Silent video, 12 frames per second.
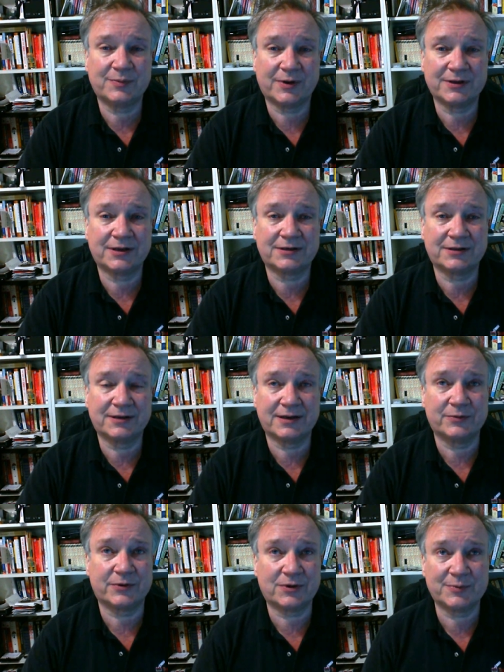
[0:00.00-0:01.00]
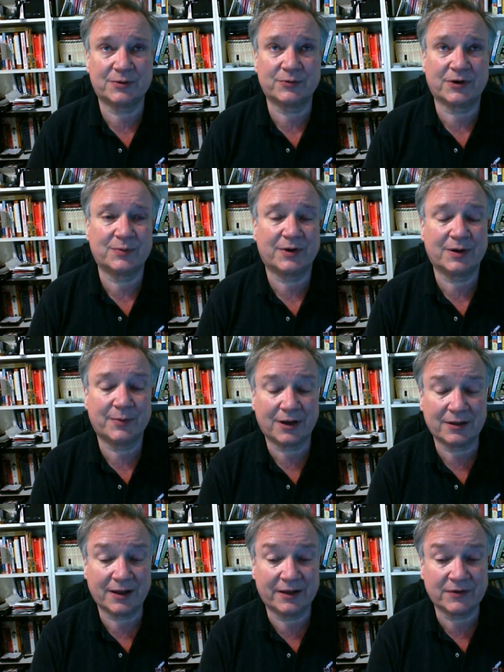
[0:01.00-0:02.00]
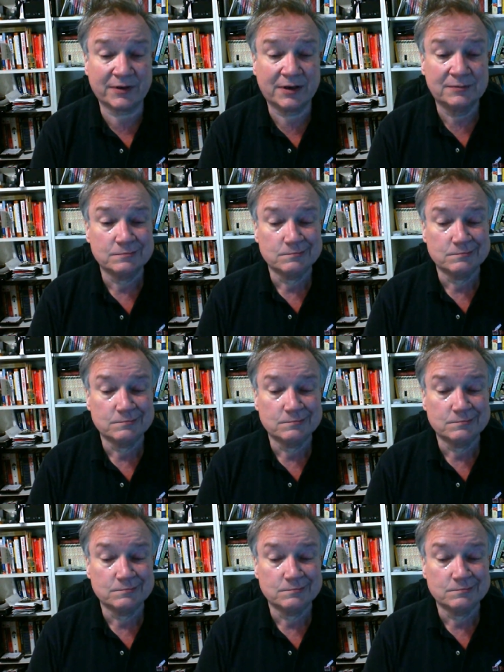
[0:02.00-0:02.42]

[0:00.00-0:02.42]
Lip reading: By the end of the day, we were up and running by about 11.